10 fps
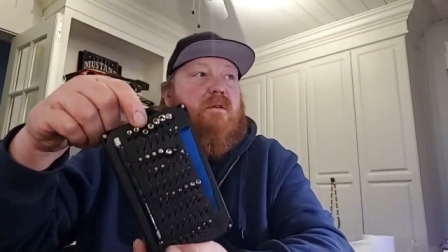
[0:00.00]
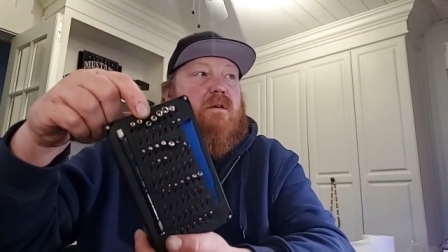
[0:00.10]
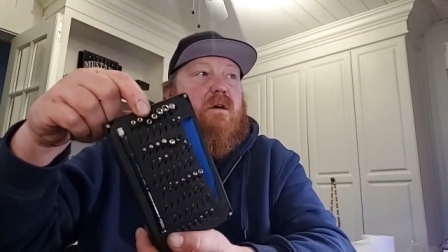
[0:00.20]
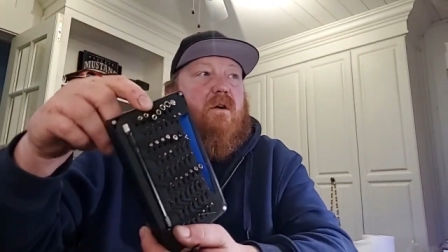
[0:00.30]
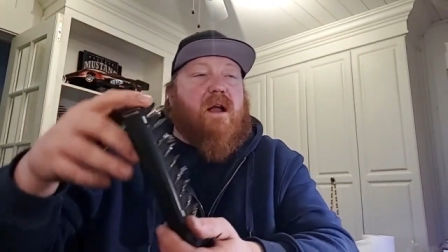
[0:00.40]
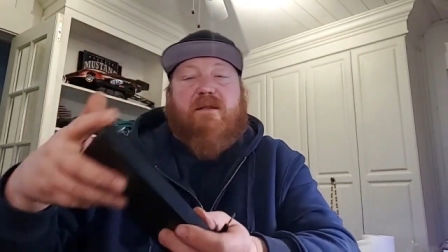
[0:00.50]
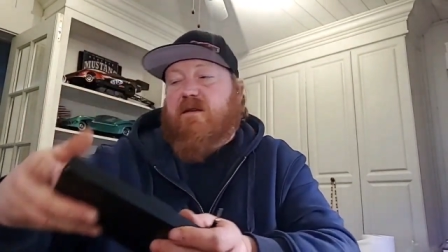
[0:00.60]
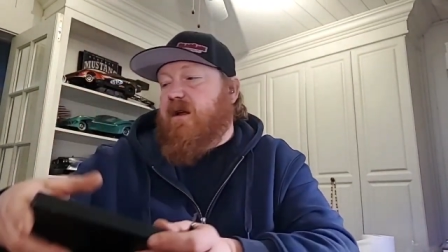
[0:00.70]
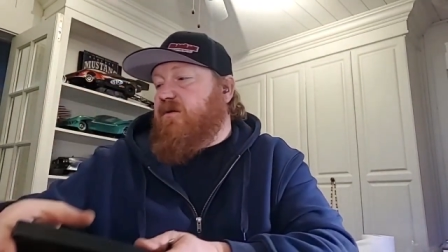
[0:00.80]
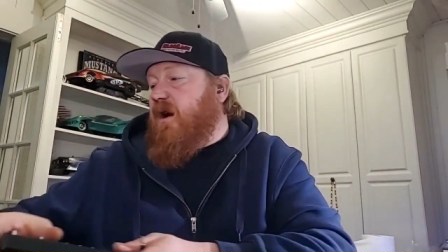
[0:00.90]
All kinds of
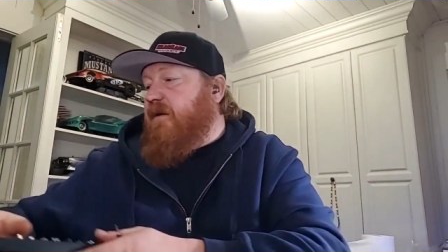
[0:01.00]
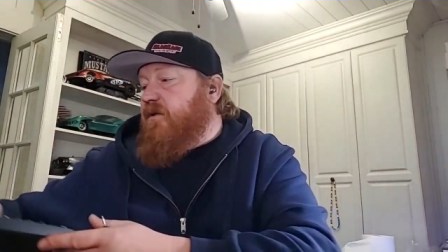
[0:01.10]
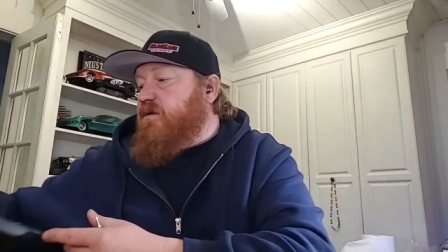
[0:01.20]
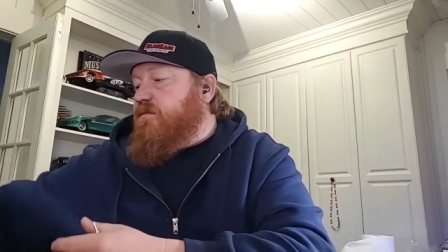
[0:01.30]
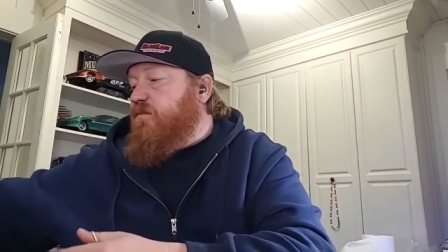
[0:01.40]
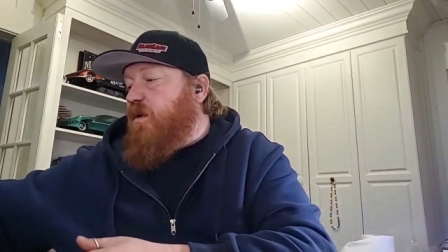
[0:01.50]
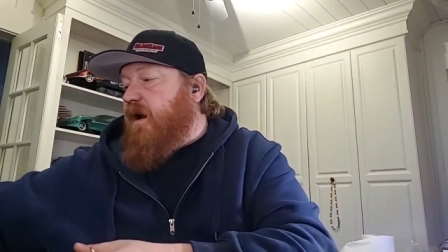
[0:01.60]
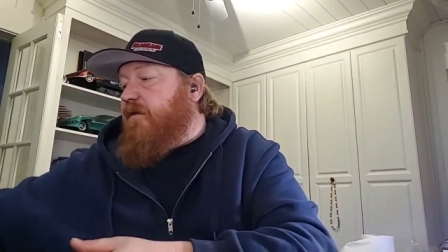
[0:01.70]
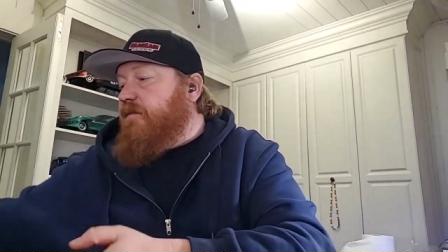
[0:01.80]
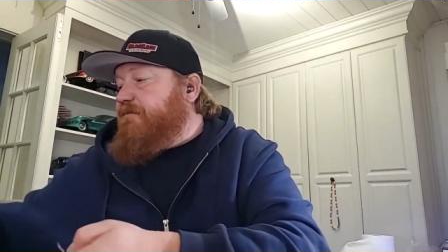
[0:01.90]
nut drivers,
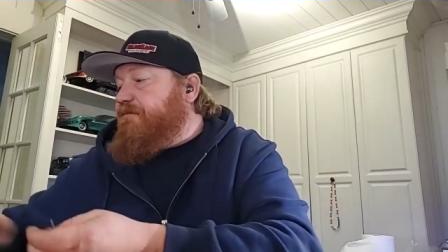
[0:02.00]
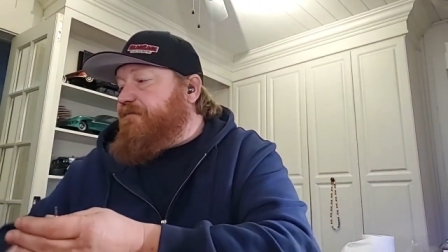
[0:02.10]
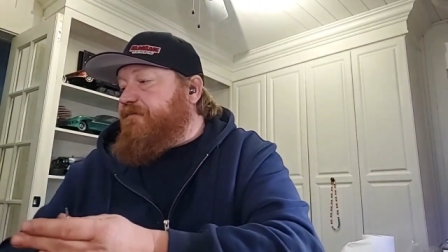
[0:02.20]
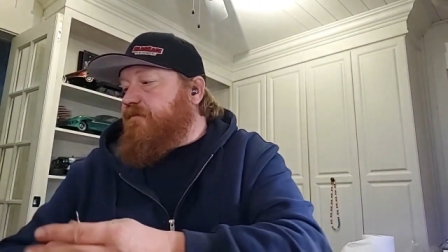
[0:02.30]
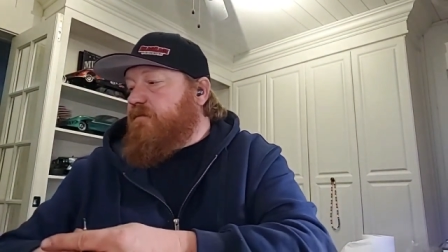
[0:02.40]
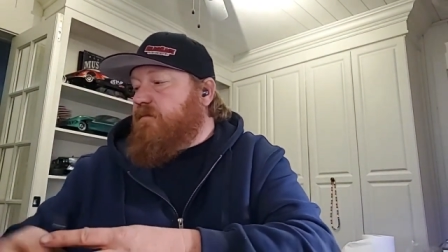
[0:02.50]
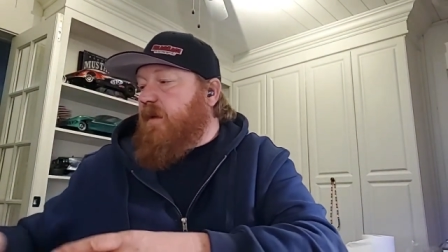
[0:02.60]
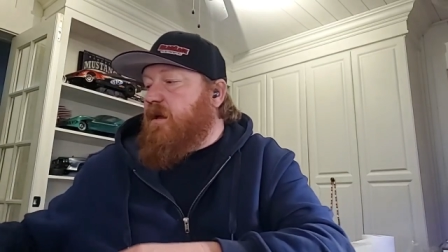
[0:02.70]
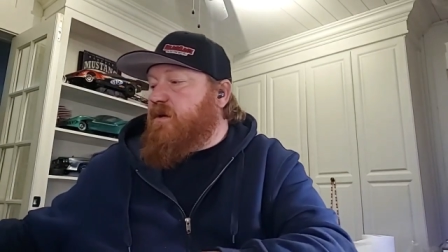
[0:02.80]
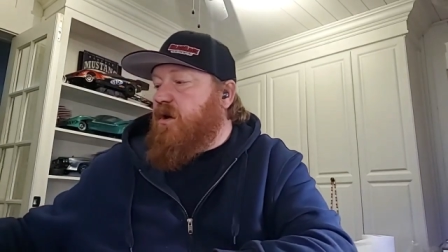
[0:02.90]
whatever.
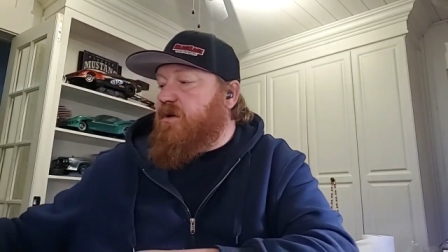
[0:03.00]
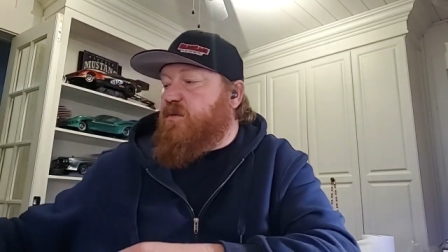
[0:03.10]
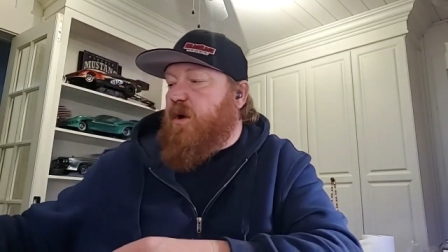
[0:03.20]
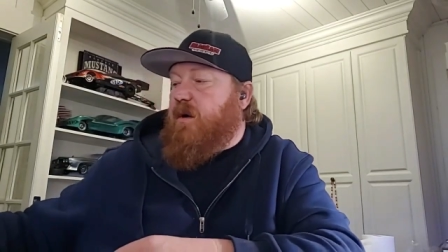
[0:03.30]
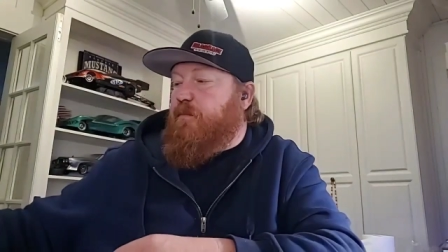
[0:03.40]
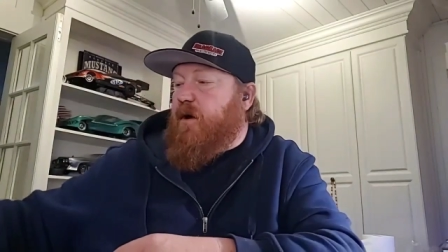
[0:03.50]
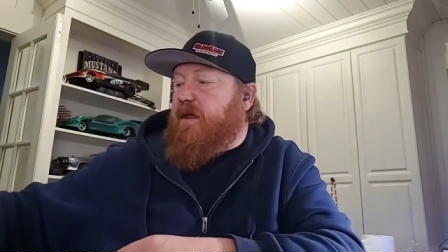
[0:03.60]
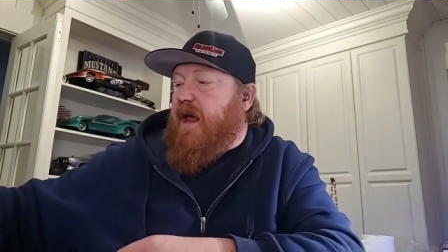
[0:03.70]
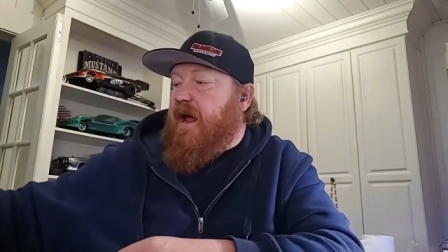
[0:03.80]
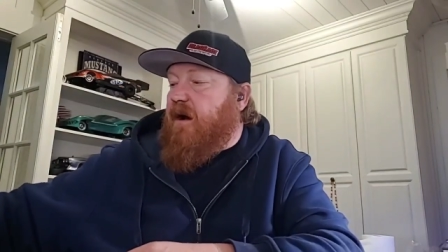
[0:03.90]
So just wanted to point
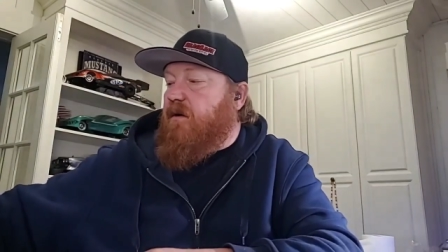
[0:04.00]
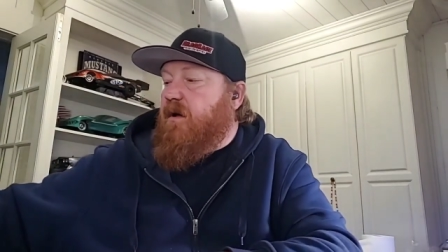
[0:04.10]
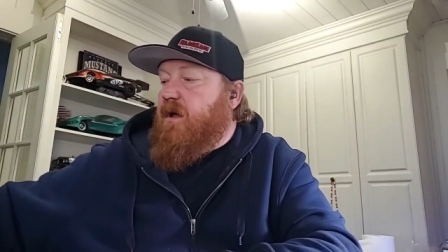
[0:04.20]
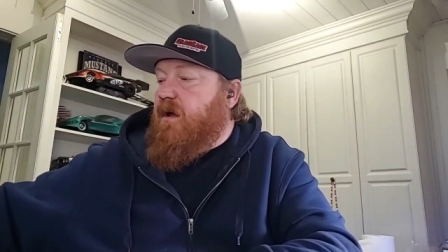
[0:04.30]
that out.